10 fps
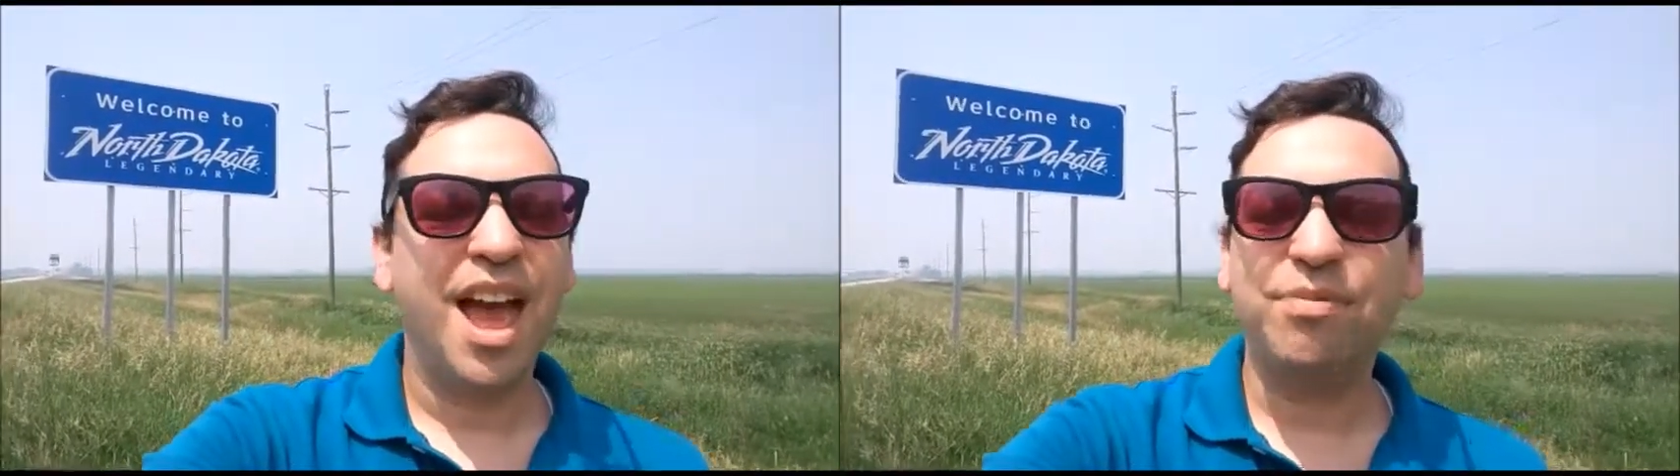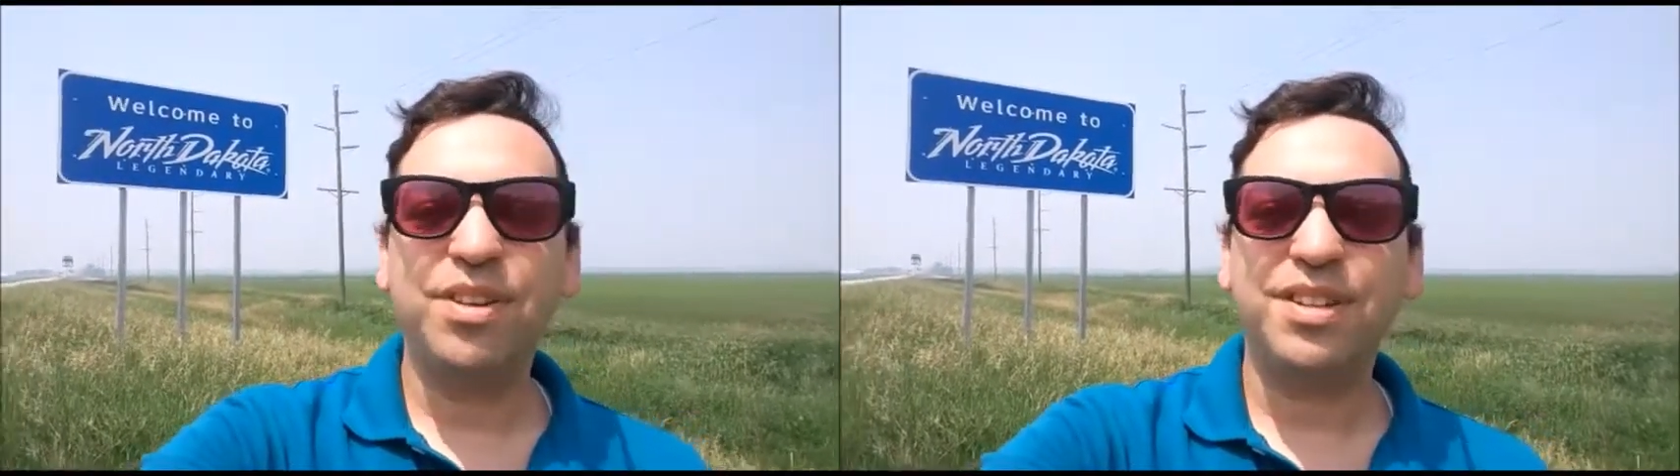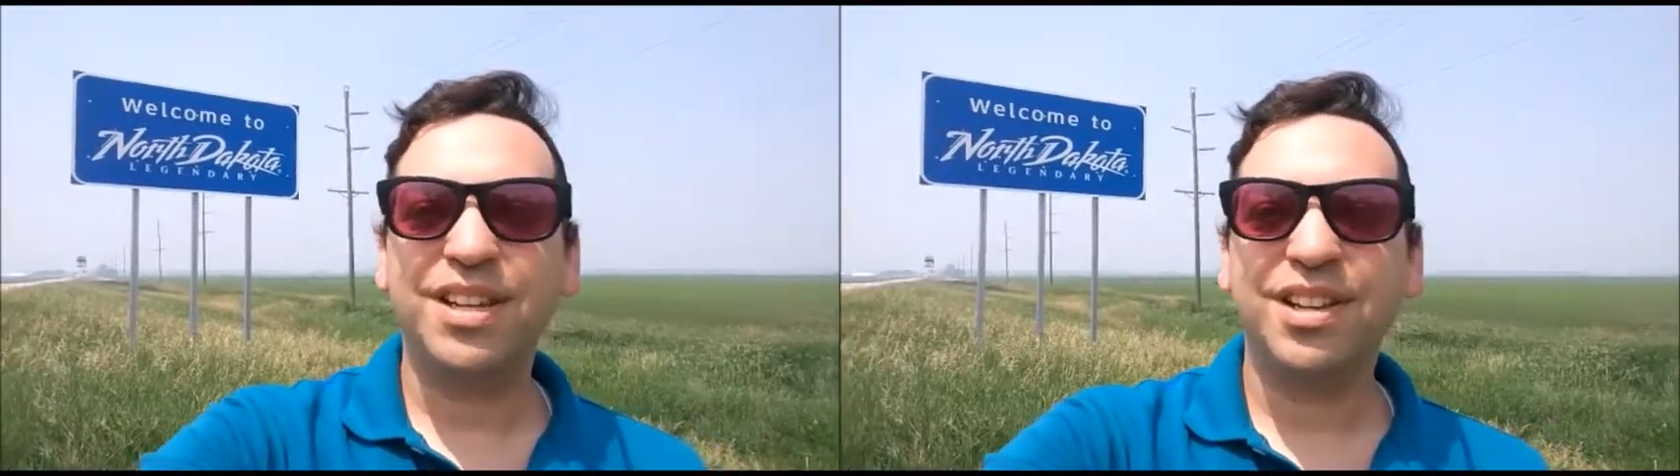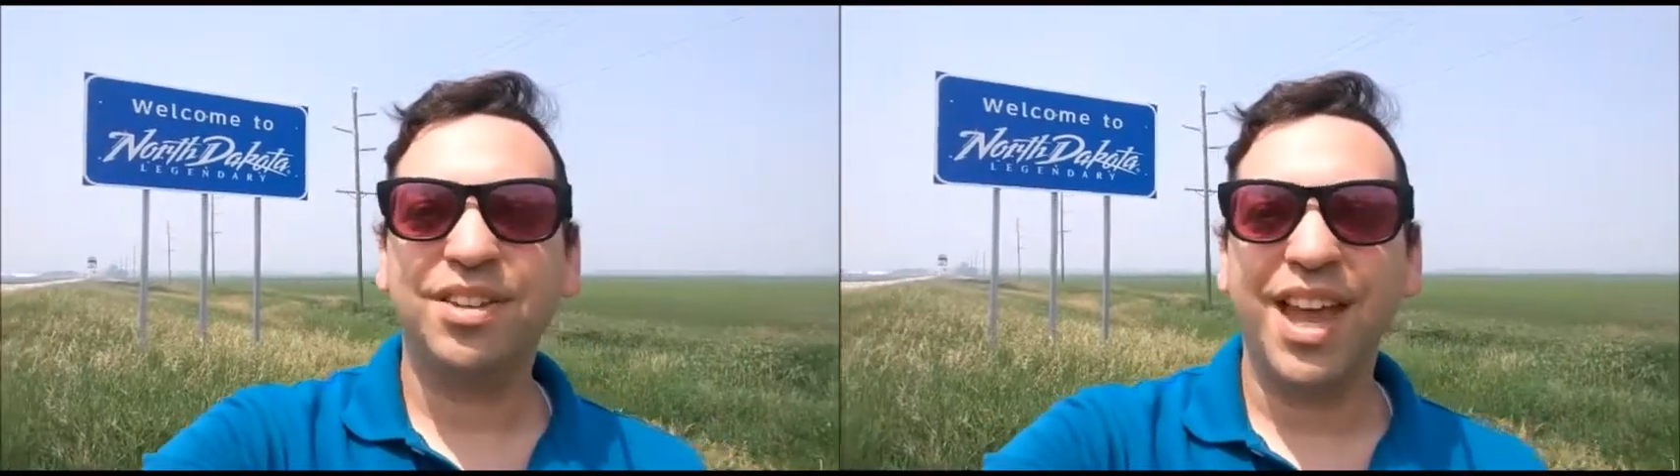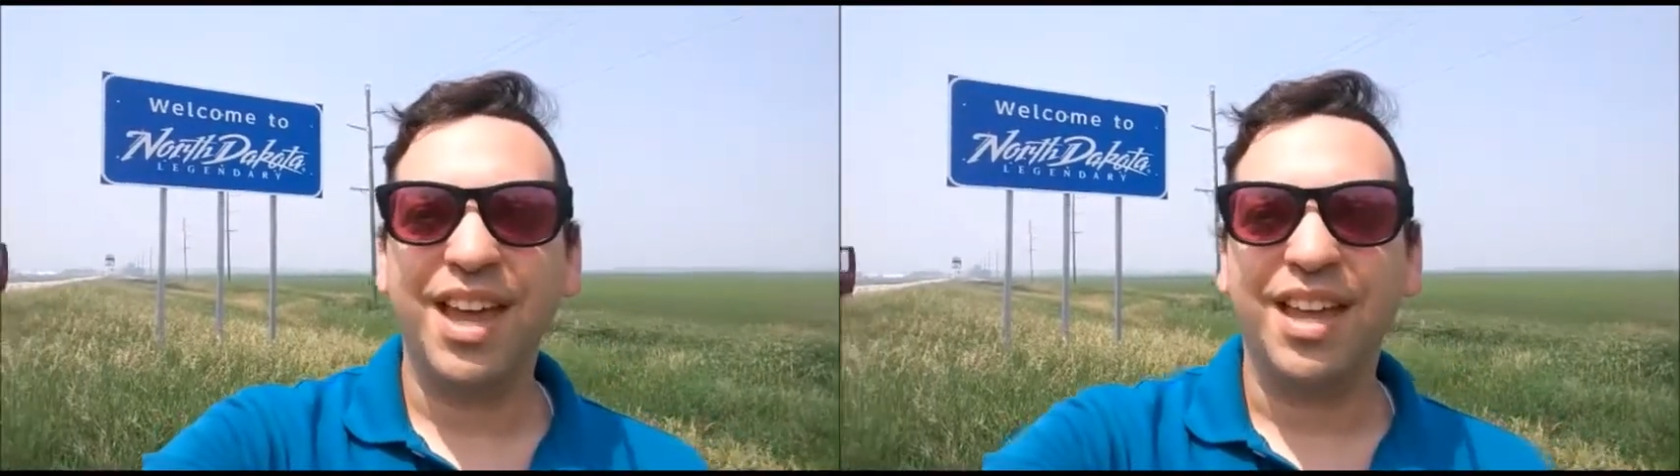Every
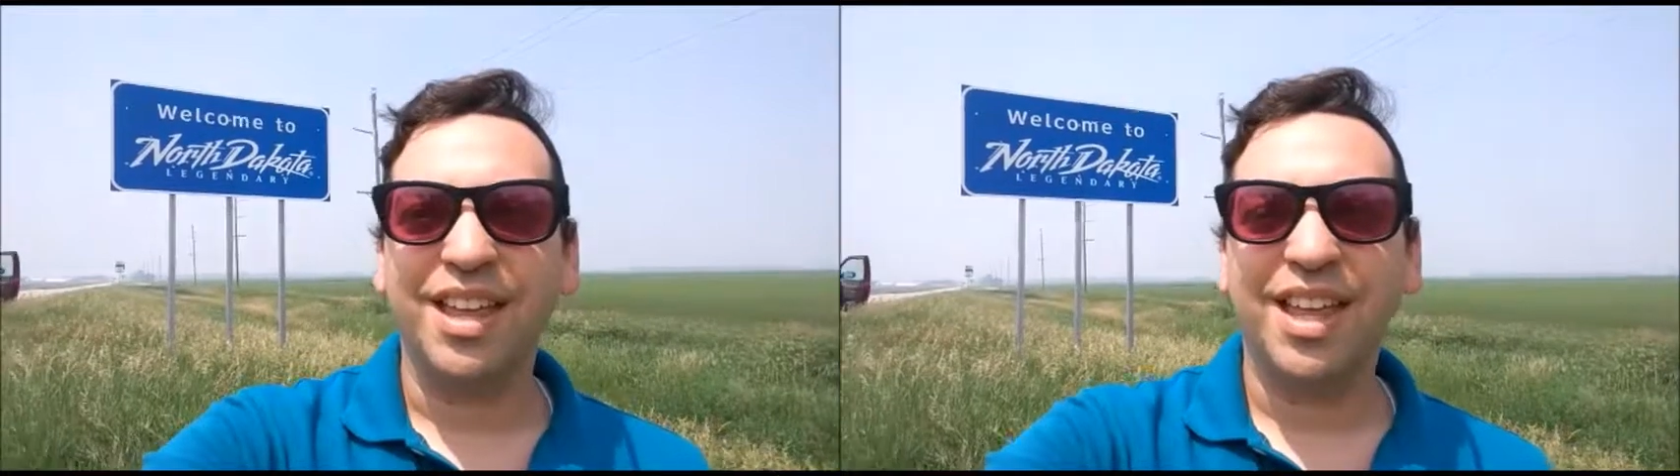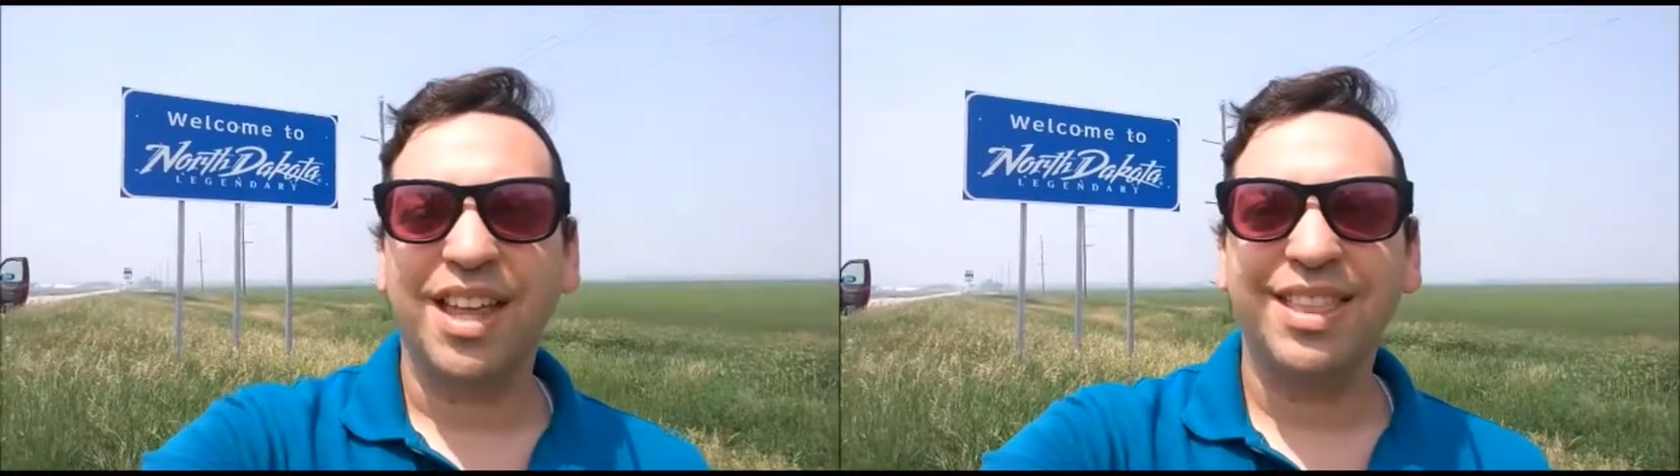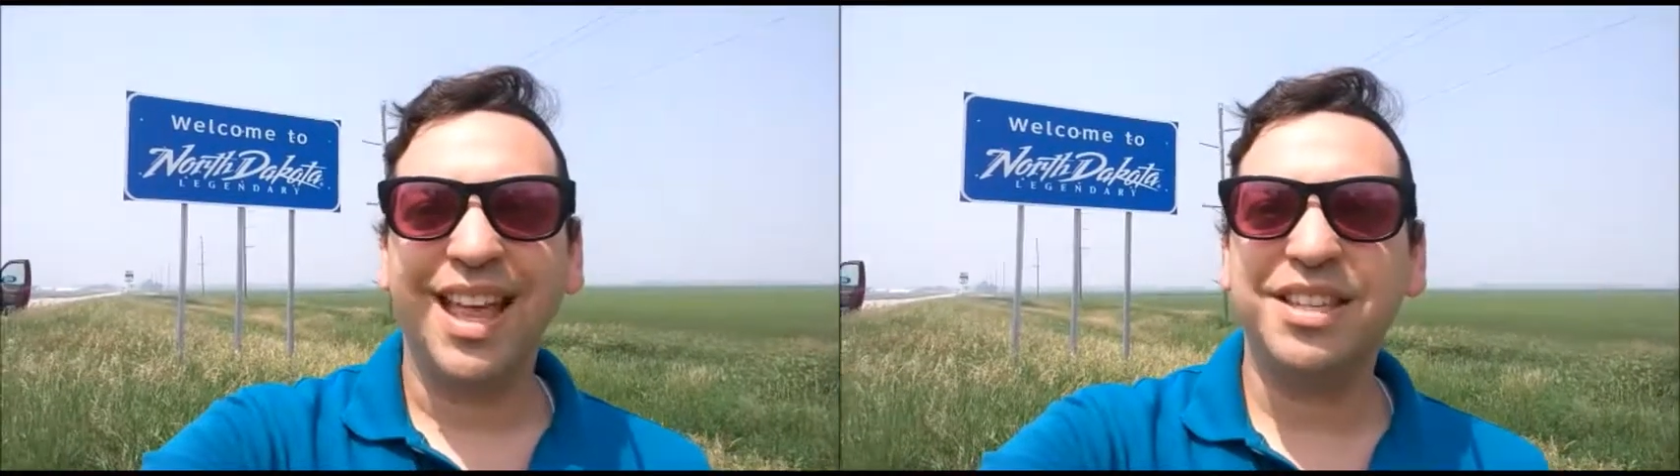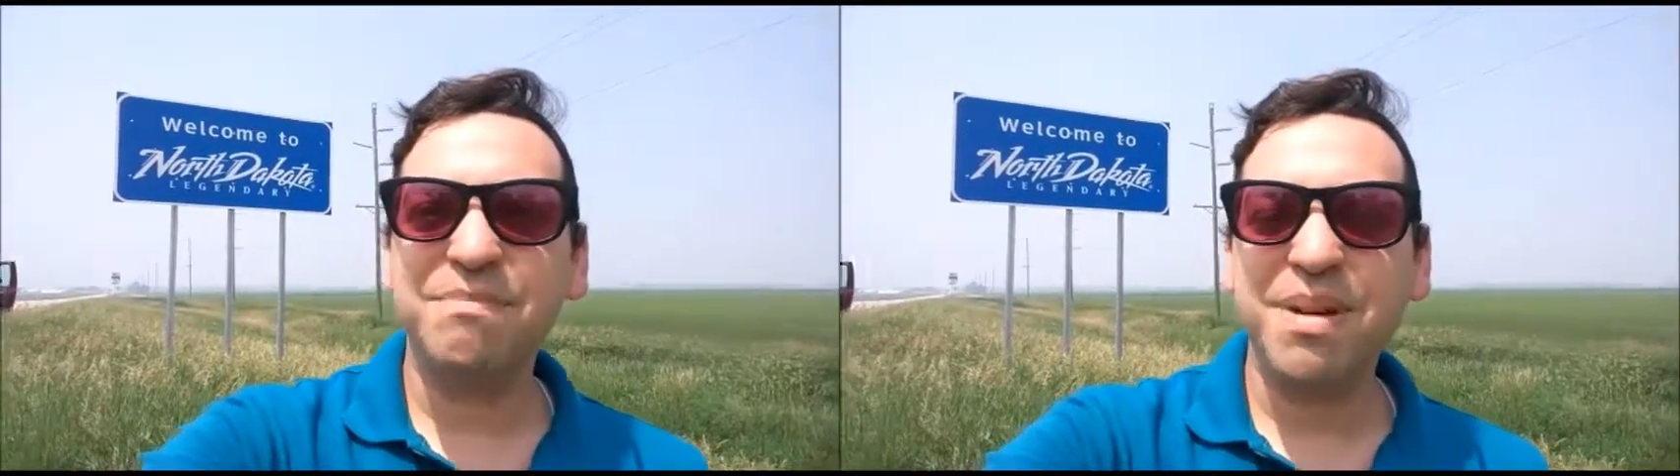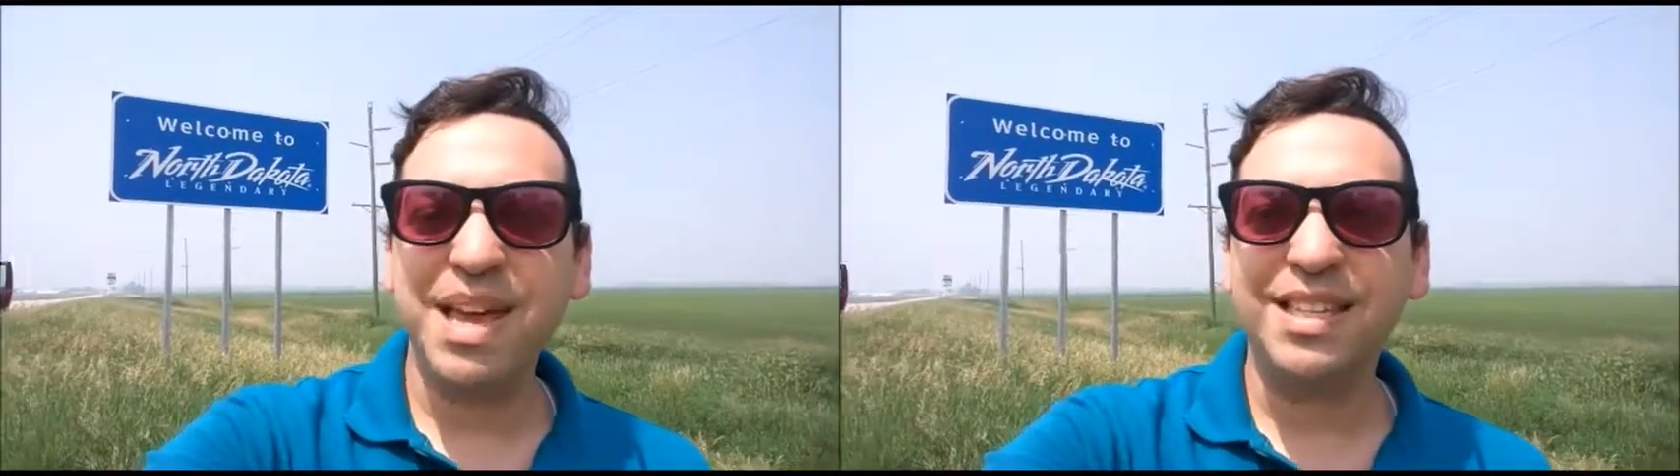single day.
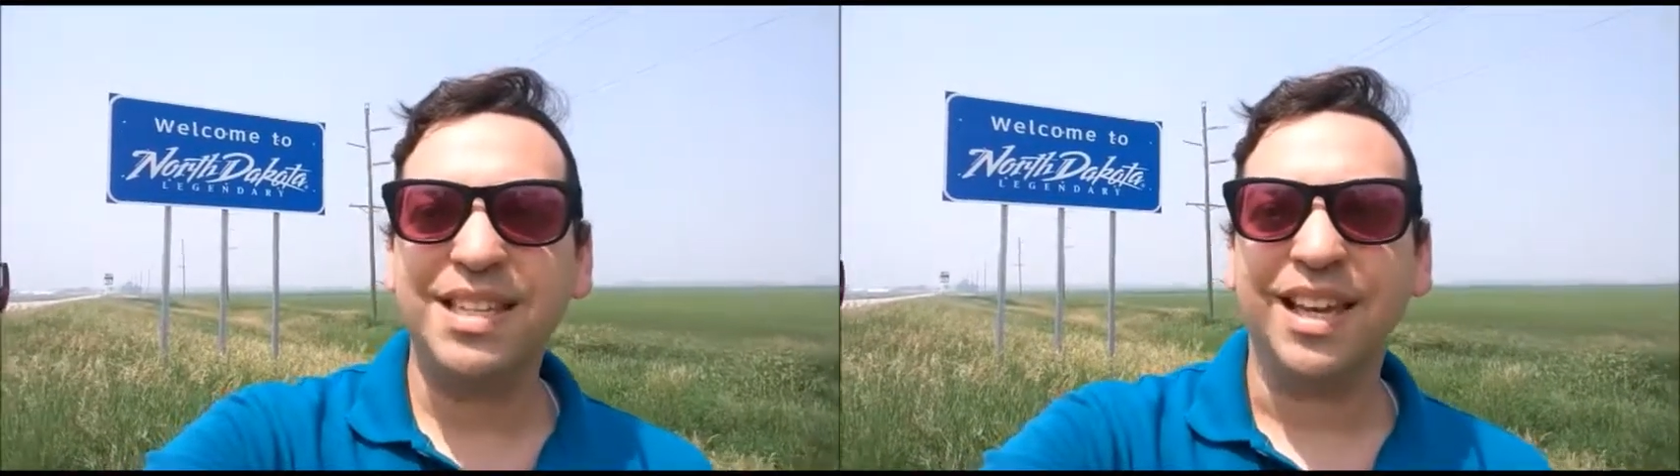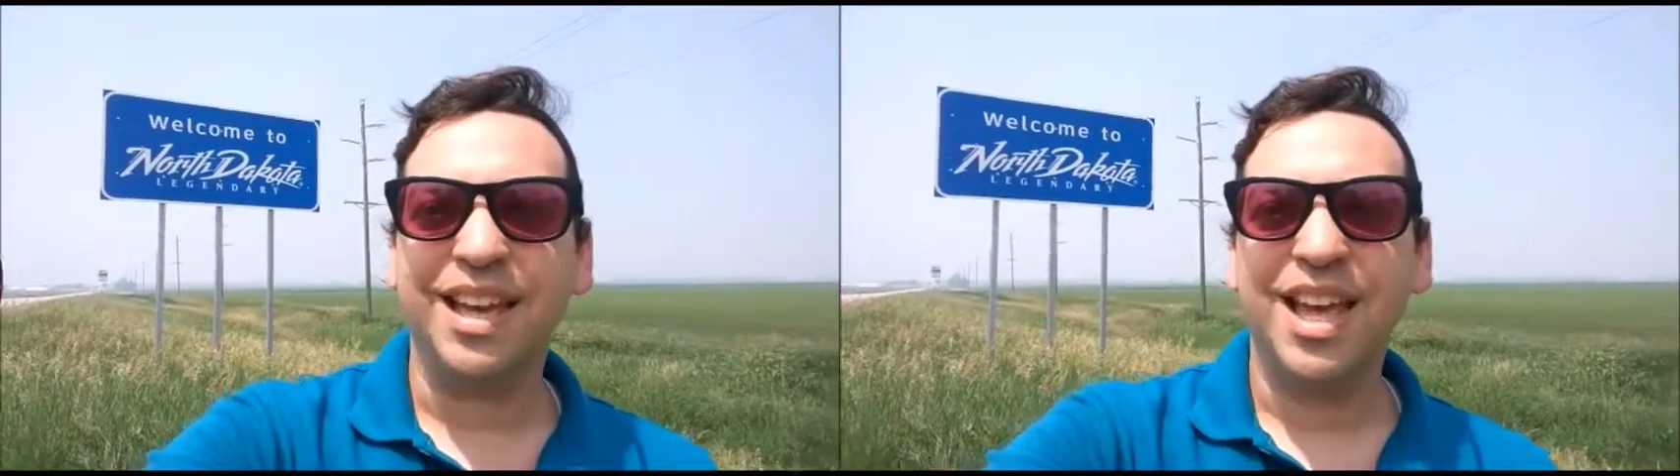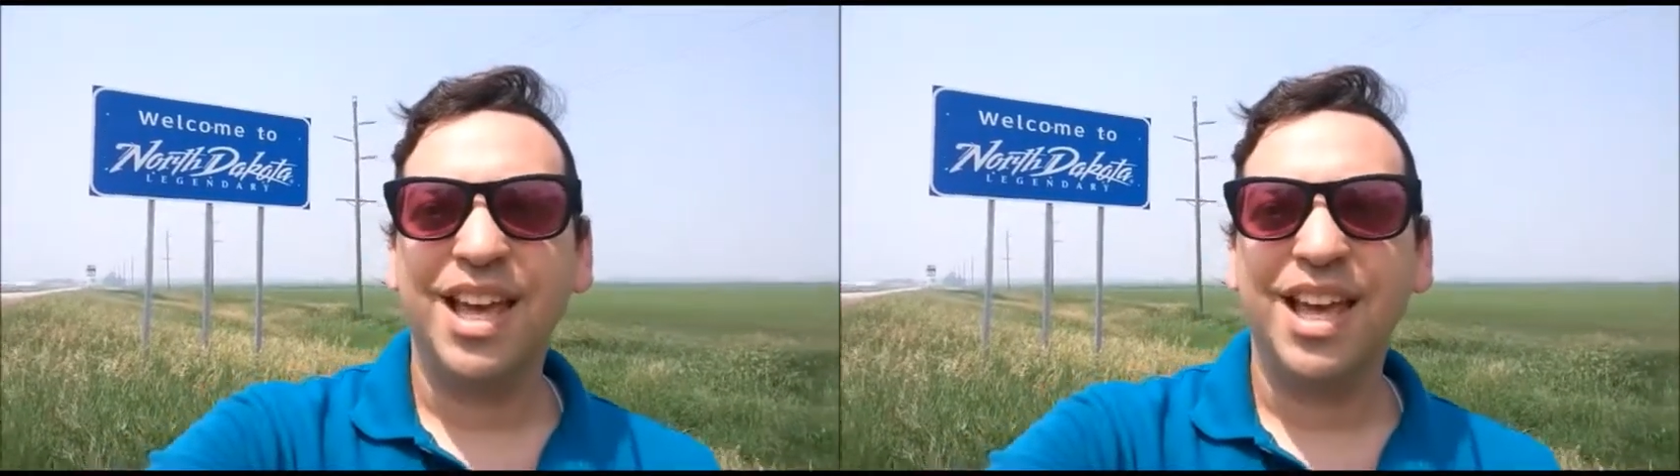That's amazing.